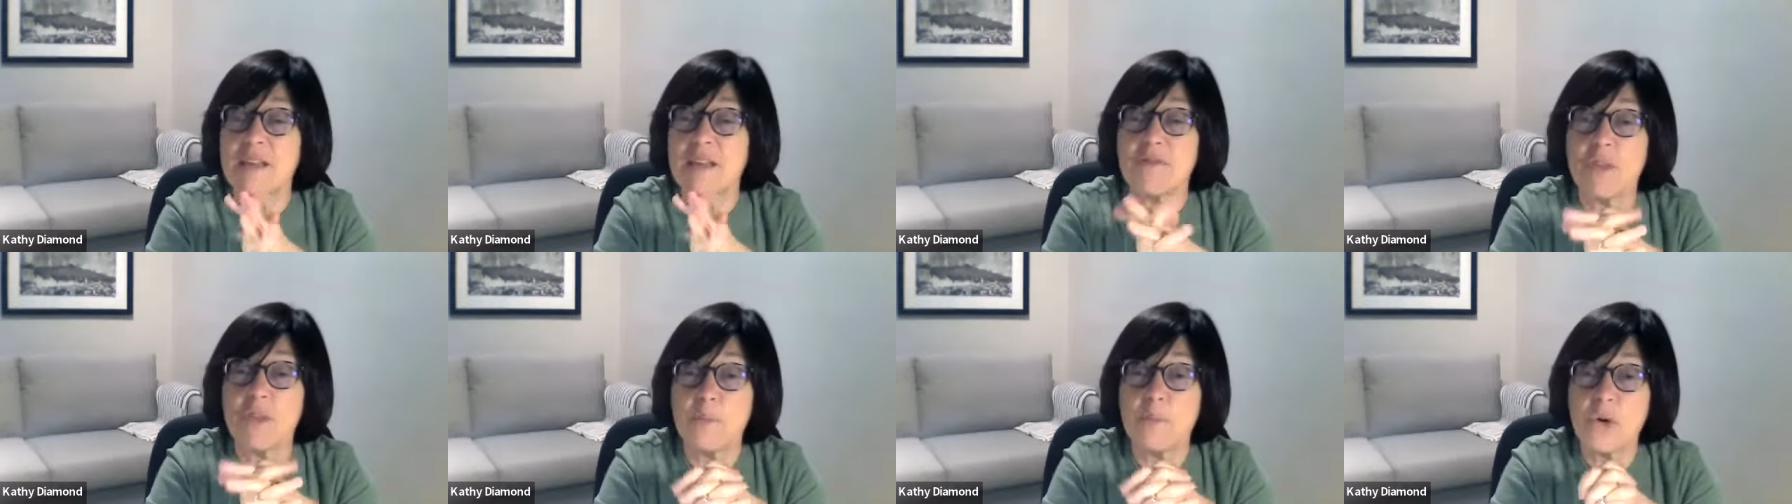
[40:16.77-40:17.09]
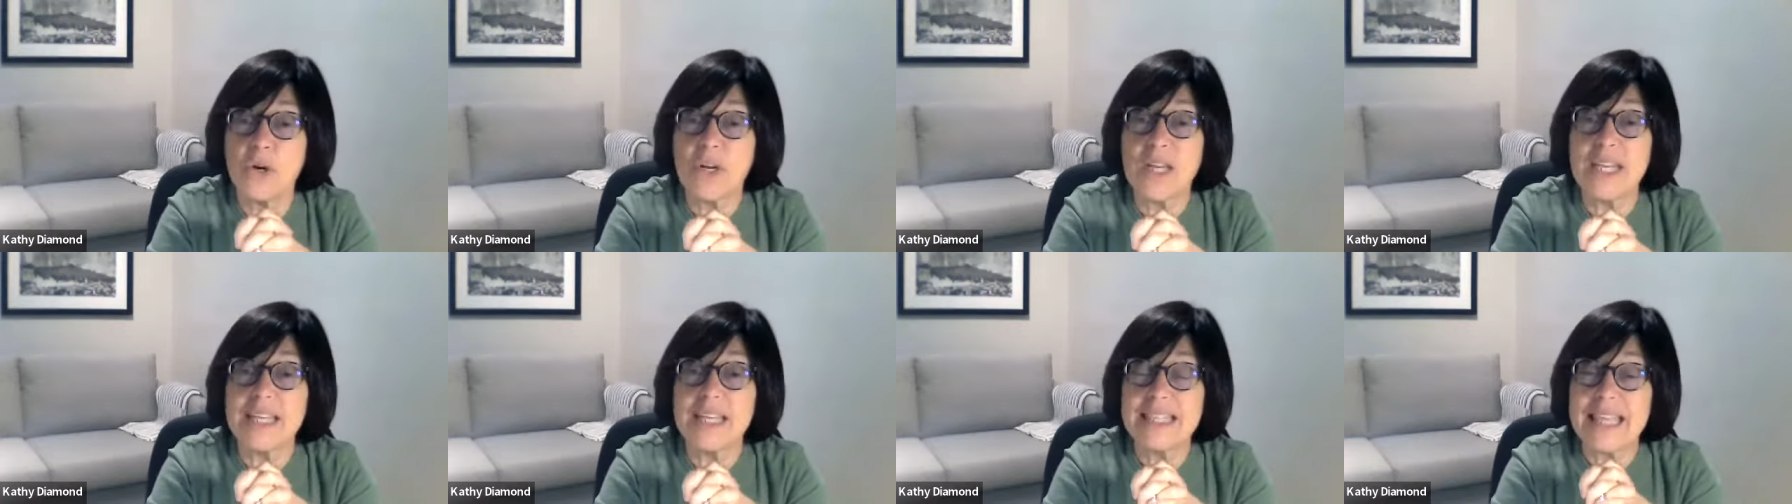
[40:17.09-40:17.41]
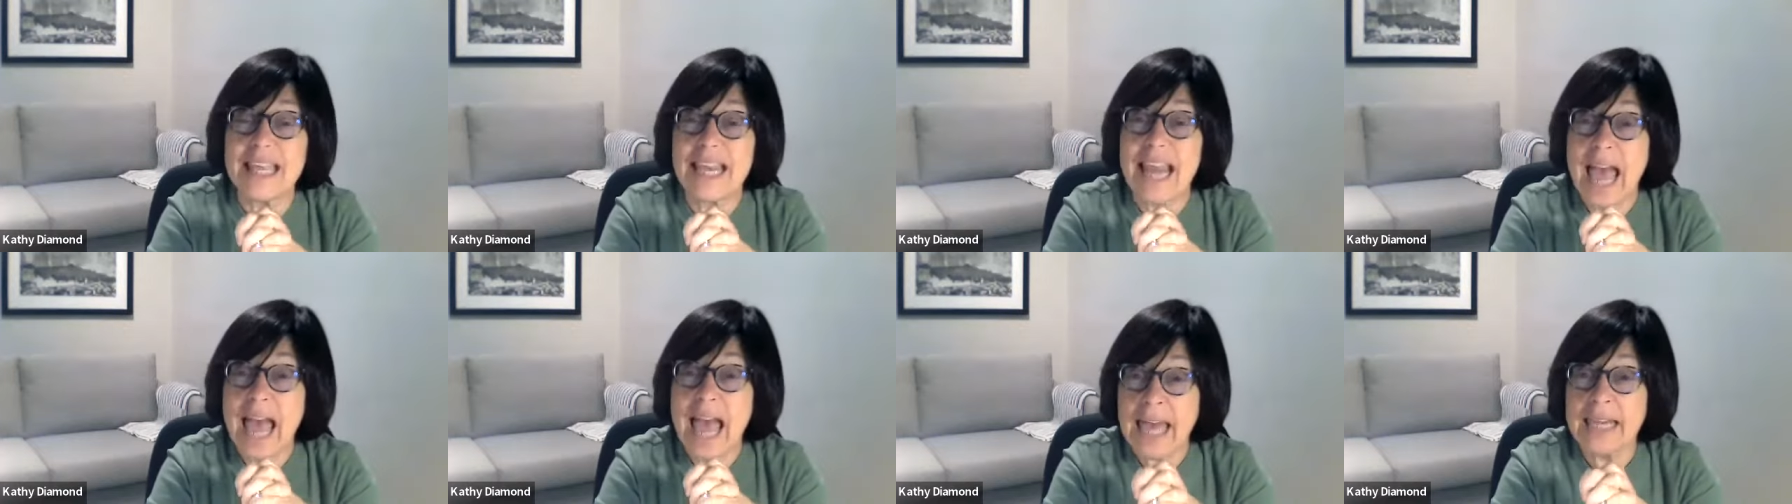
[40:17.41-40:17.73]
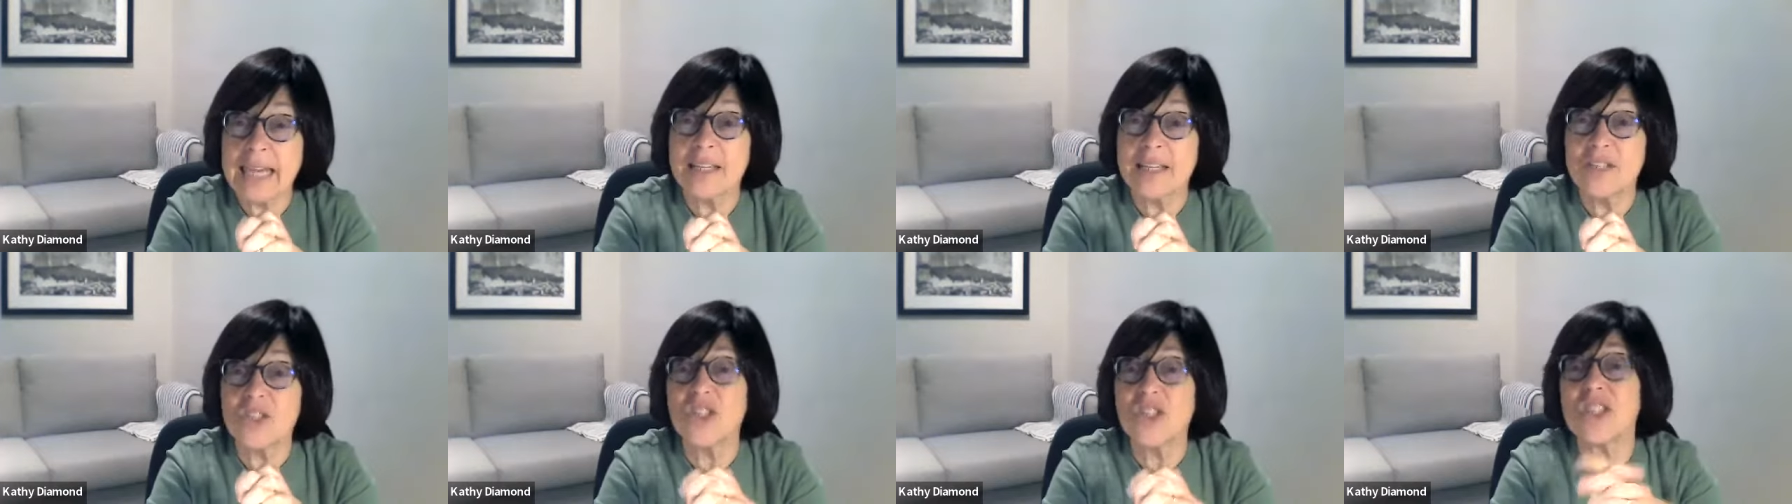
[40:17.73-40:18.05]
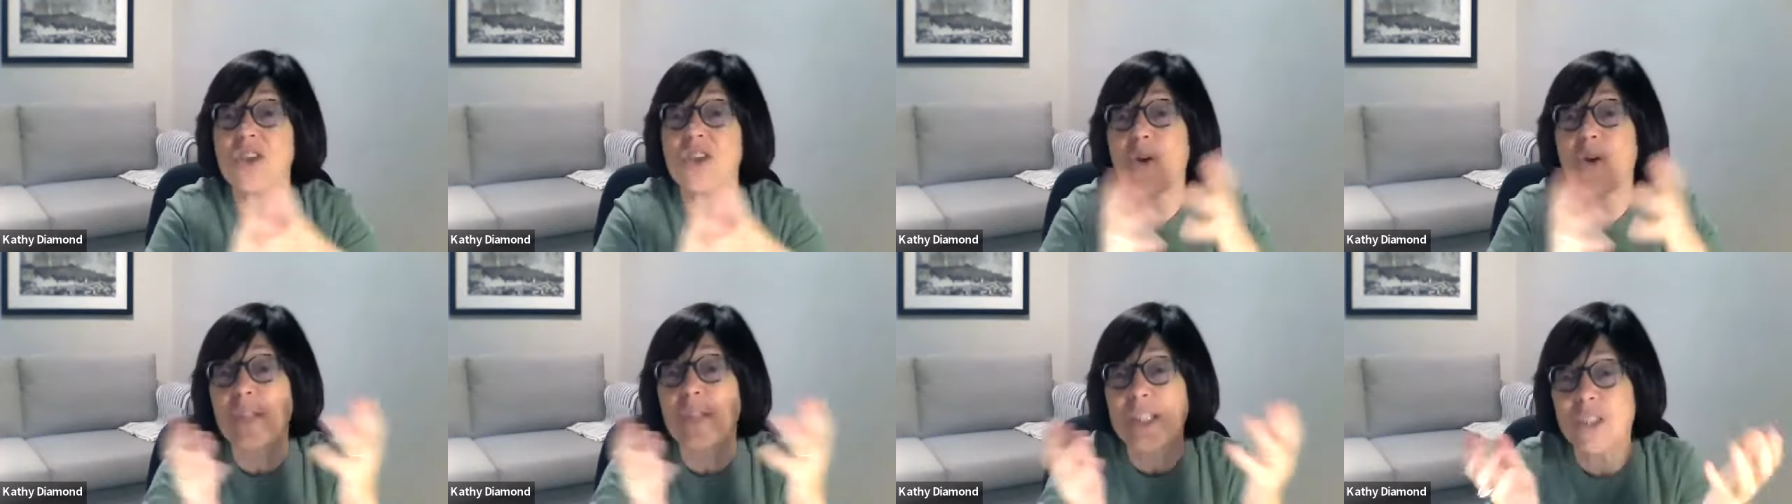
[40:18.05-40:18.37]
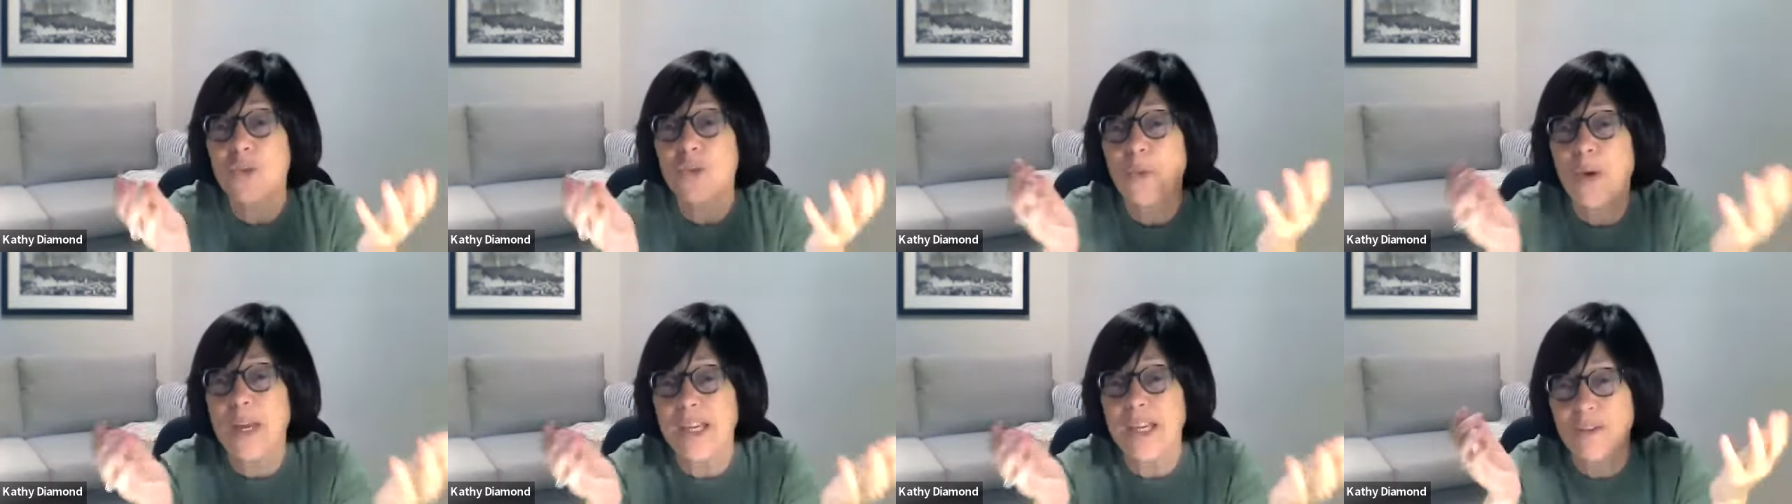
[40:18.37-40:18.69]
of the book is that hana she's only
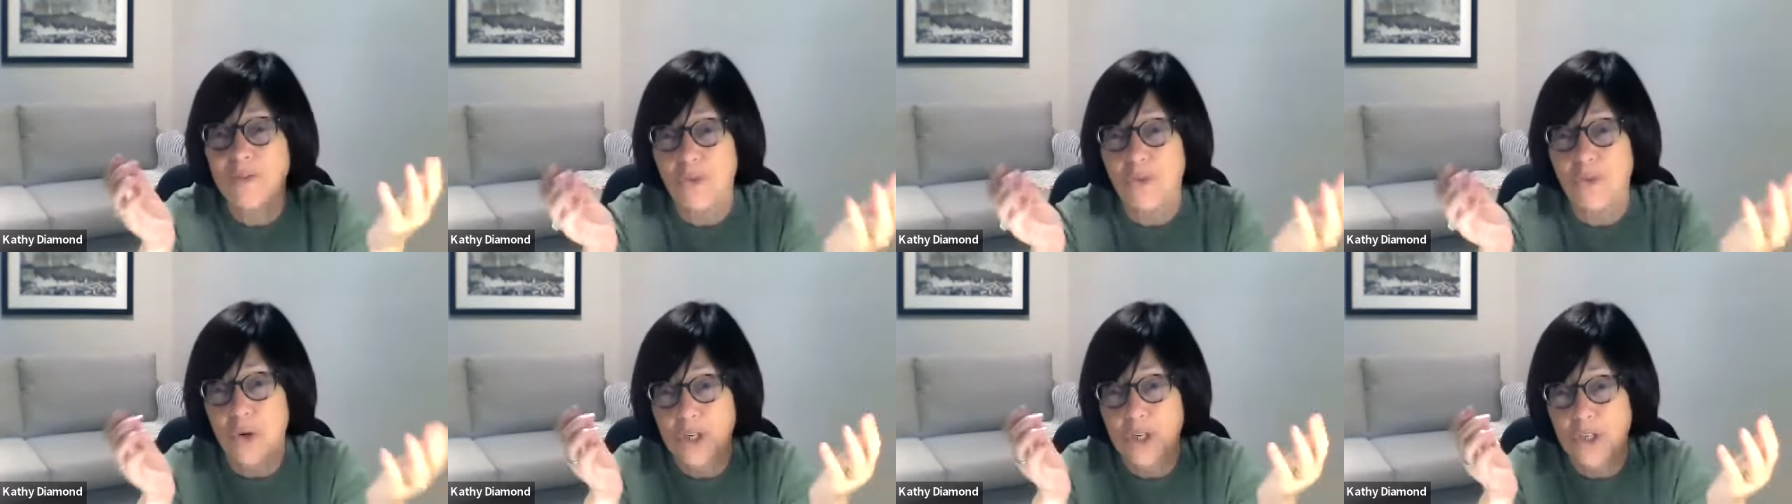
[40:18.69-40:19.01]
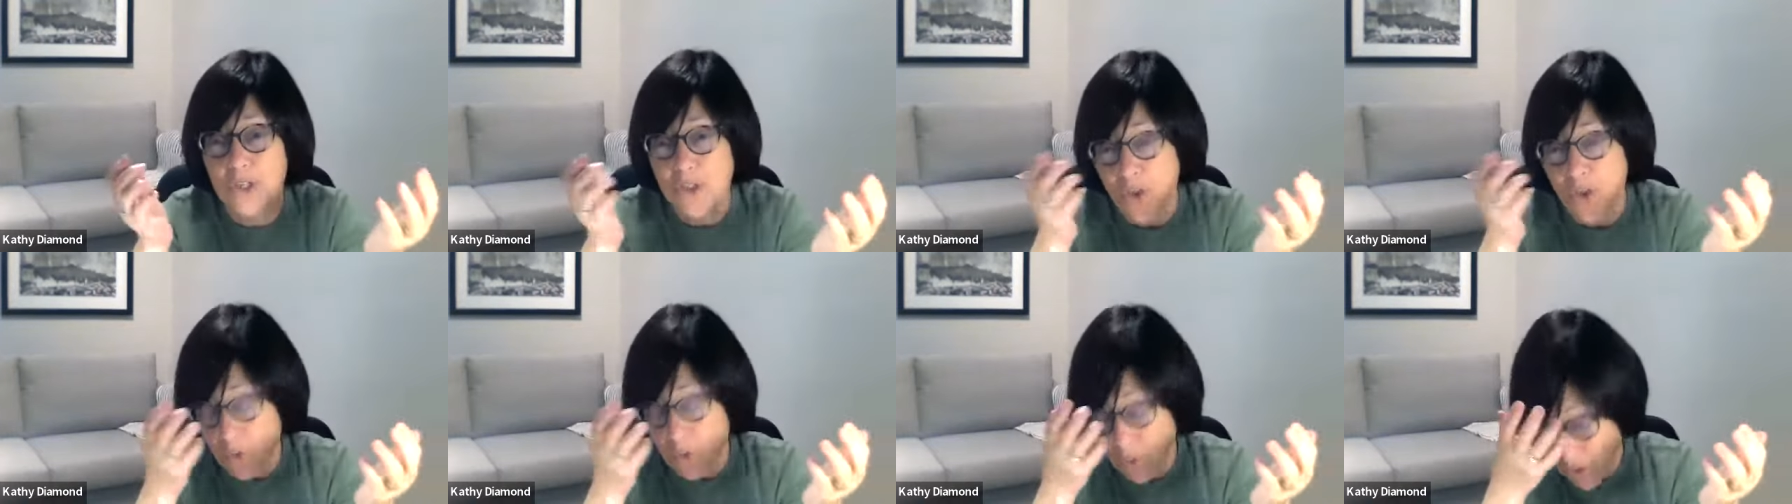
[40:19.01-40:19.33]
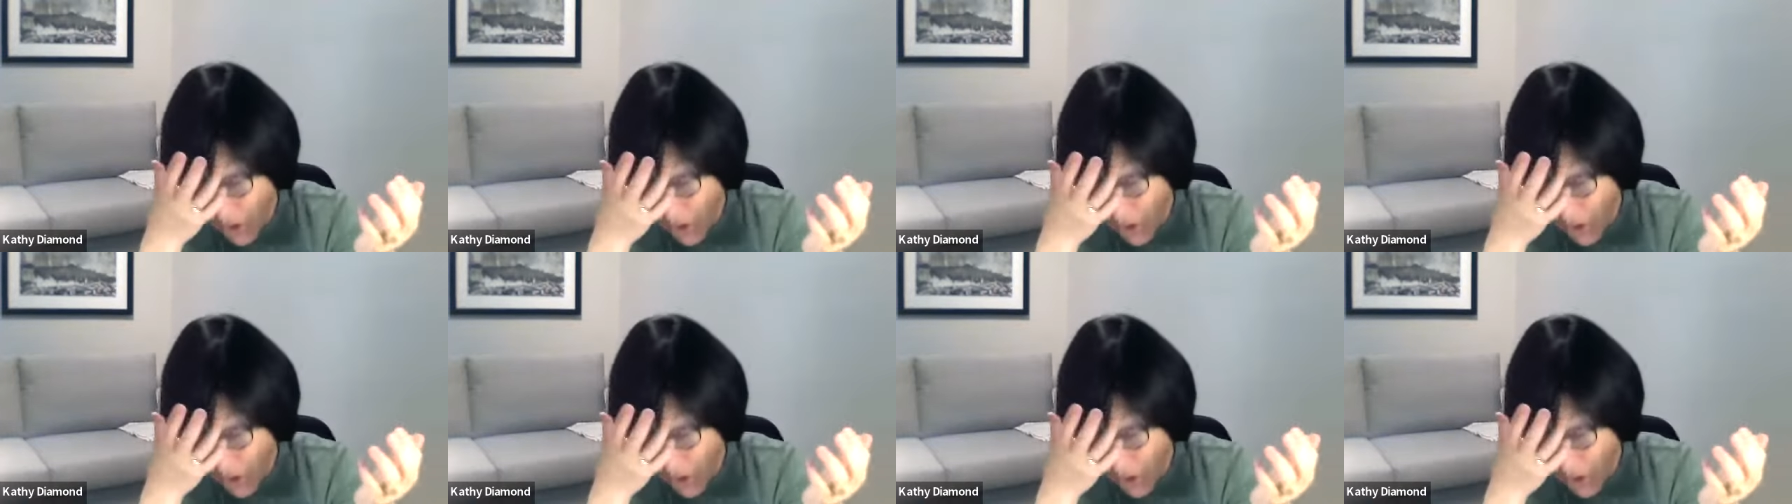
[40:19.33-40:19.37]
24 years old